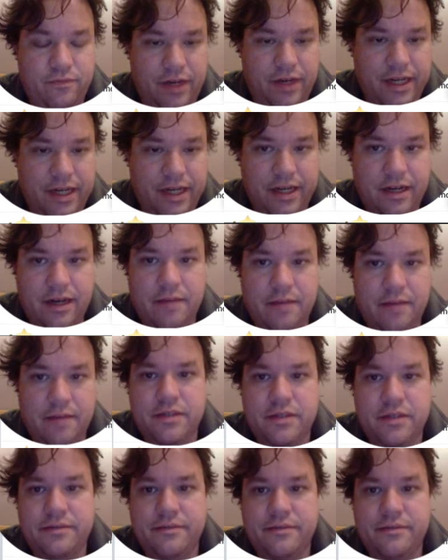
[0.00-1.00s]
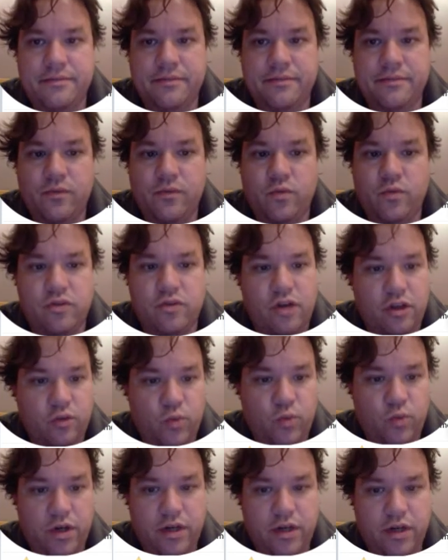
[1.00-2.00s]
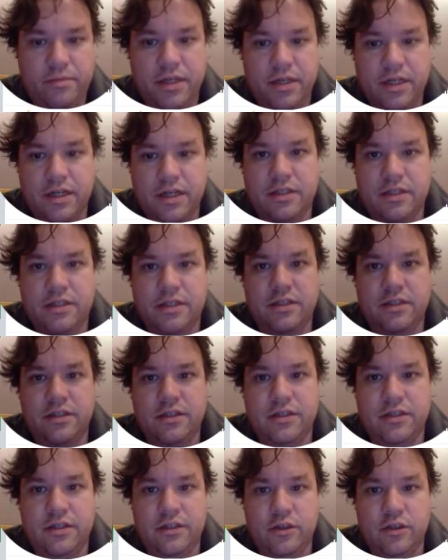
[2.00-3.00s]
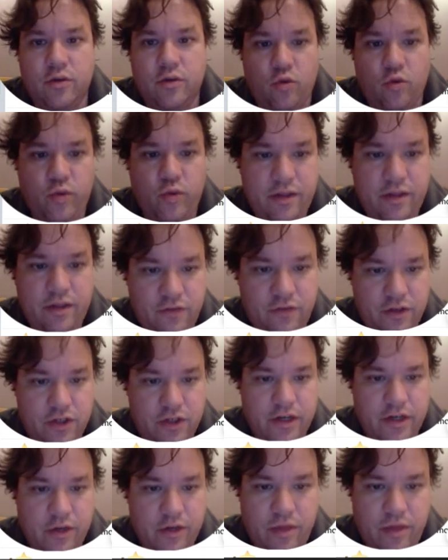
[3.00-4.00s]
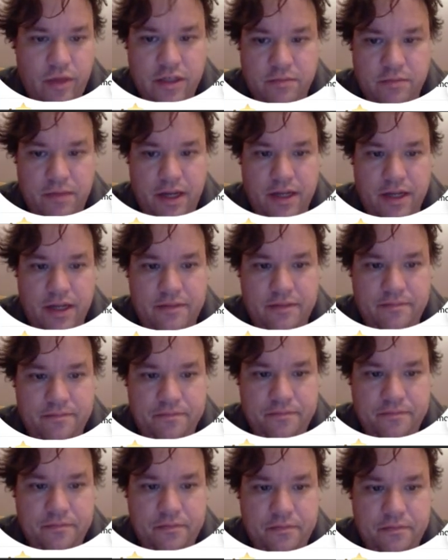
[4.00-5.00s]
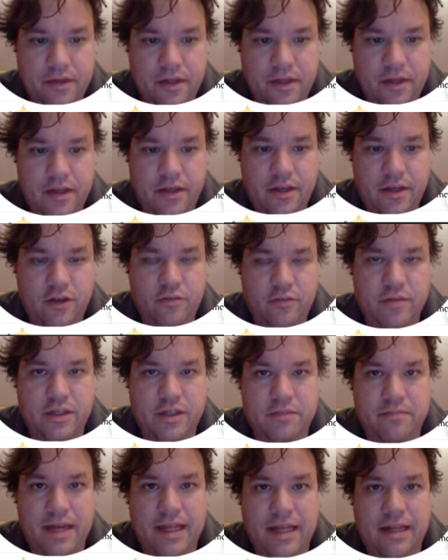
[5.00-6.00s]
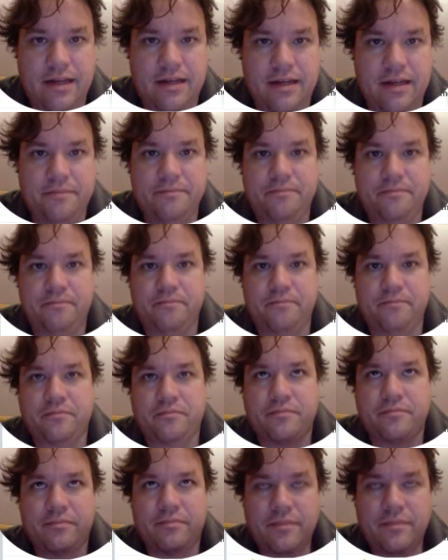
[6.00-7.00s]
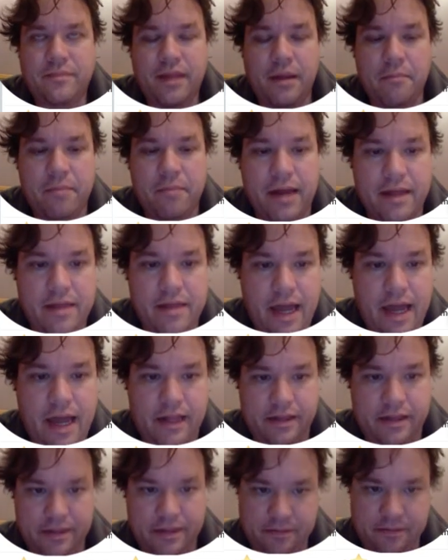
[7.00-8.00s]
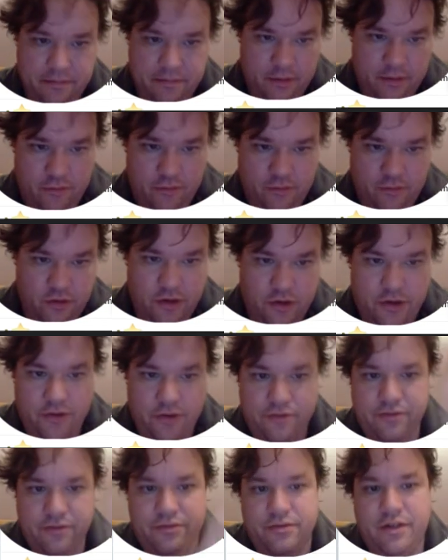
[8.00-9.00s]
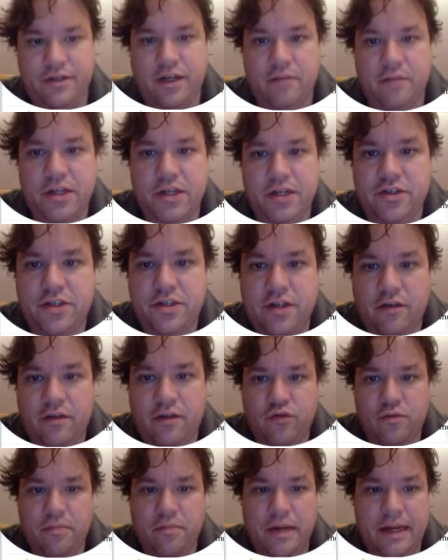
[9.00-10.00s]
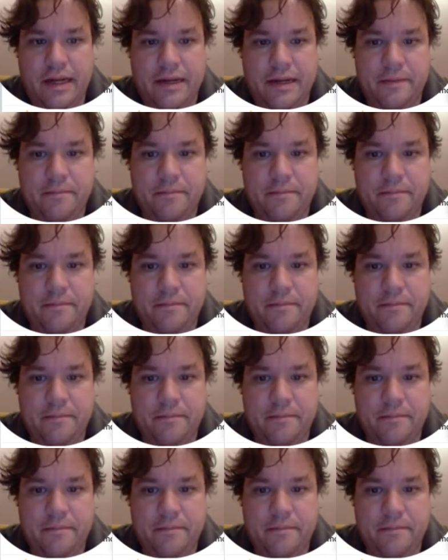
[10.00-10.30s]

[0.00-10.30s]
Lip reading: leading clubs will not work because you will win the first trick with a spade. You must mentally play the hand before you commit yourself to a plan.